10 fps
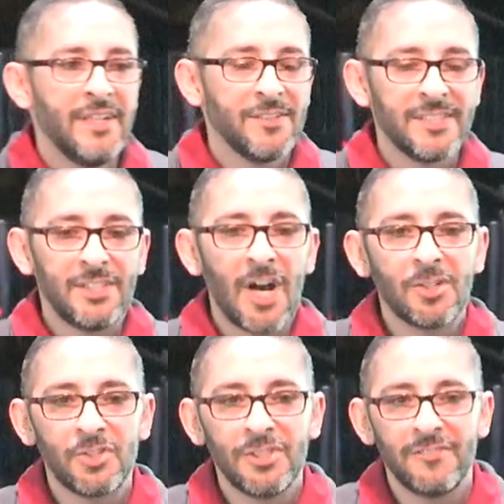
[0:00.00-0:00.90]
years the
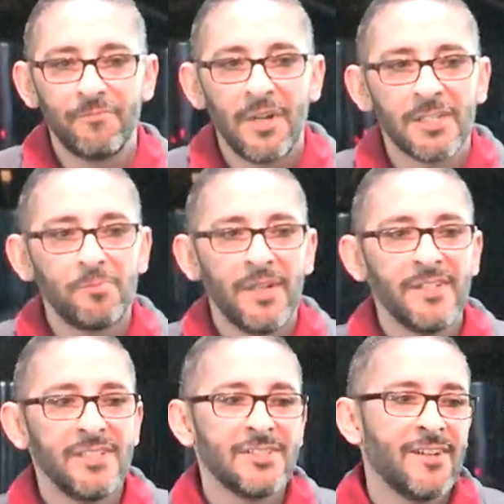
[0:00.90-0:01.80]
doctrine of
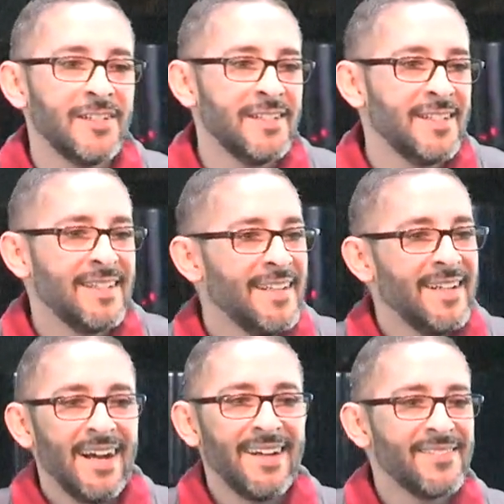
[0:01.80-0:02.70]
prosperity started?
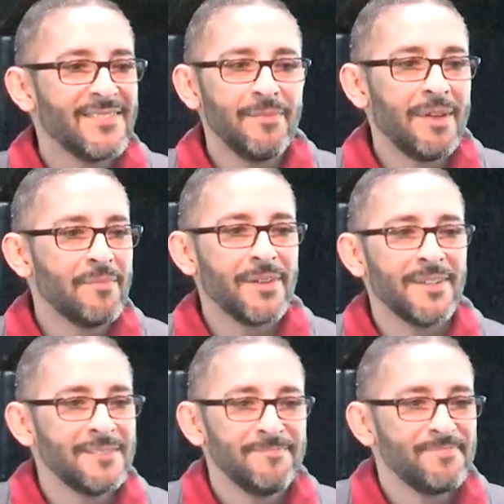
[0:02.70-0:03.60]
I don't
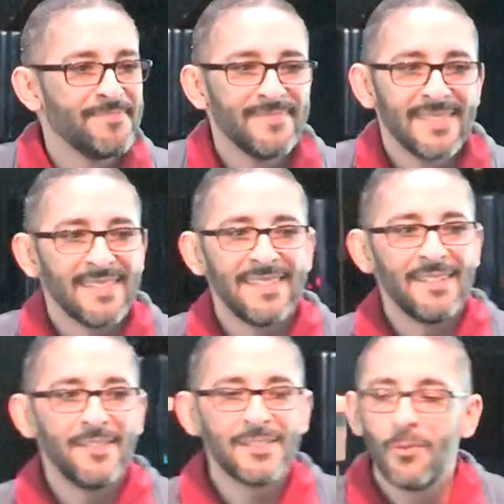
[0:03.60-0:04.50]
remember
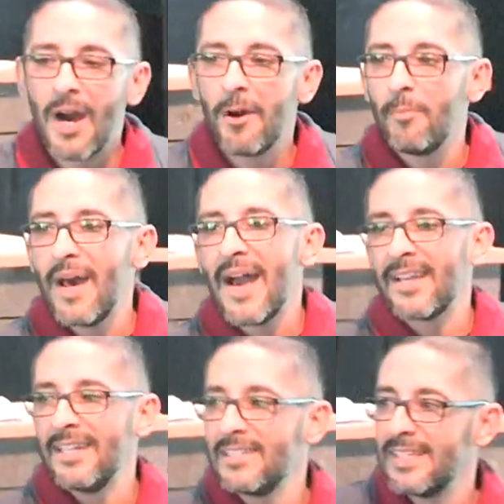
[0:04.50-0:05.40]
it was a while back,
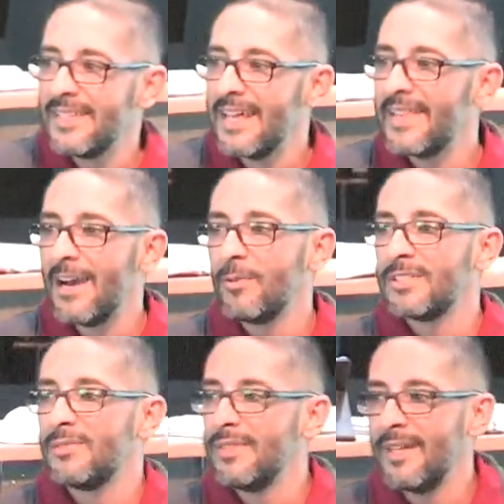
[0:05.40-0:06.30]
and that was
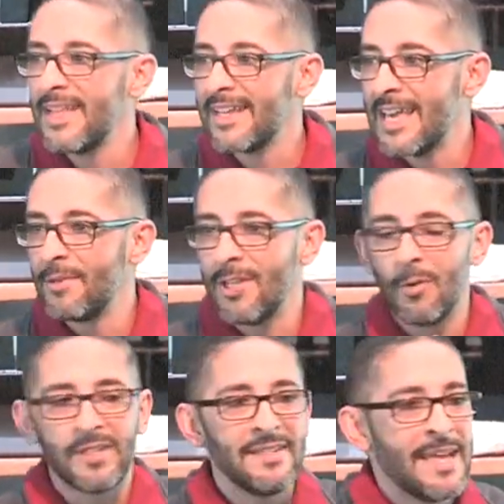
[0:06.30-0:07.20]
that came along
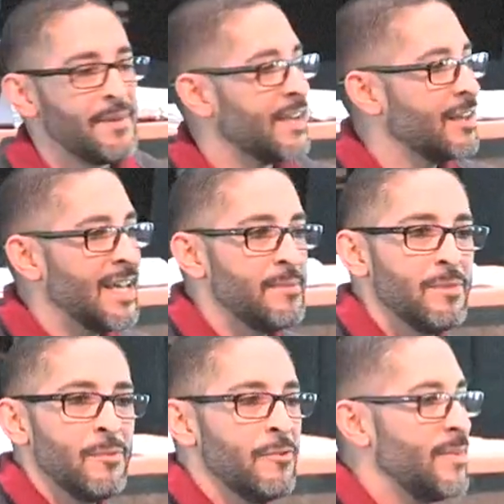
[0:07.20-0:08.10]
with the name and claim
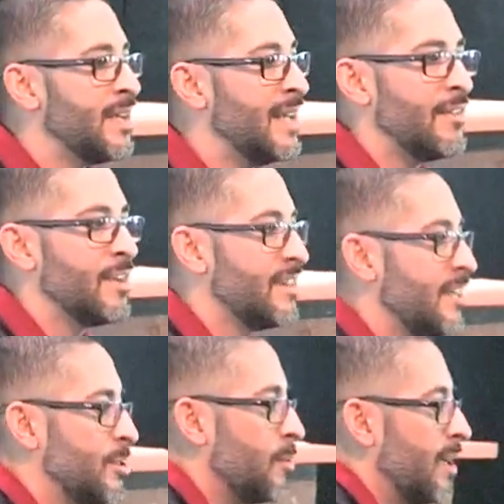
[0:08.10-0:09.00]
it movement and
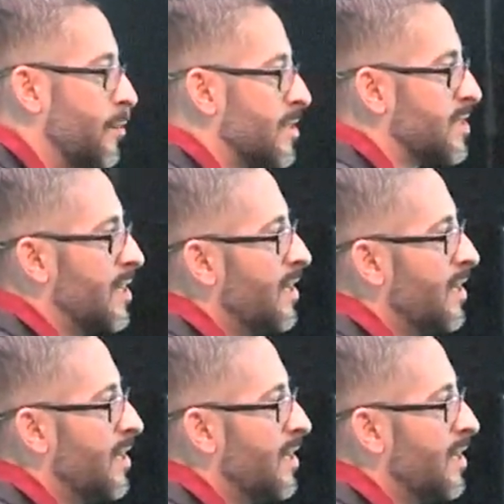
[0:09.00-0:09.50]
everything, to where it was